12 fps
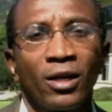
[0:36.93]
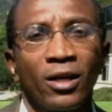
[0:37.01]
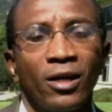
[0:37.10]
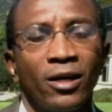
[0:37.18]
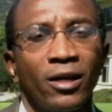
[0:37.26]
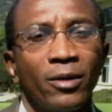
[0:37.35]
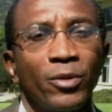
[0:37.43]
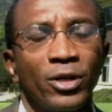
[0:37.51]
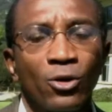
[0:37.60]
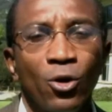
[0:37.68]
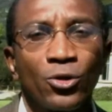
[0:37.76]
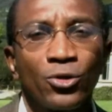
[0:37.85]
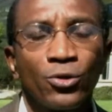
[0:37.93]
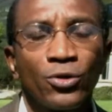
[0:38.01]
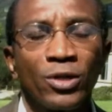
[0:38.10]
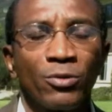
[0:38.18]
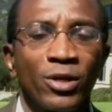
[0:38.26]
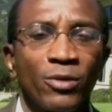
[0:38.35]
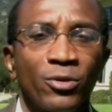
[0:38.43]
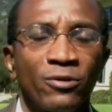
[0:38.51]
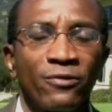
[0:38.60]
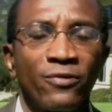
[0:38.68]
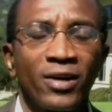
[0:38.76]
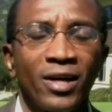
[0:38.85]
And also they were able
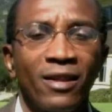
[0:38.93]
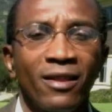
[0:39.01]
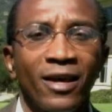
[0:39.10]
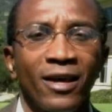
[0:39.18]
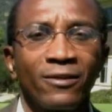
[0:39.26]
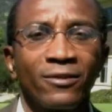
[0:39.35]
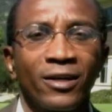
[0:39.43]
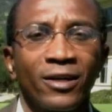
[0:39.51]
to find that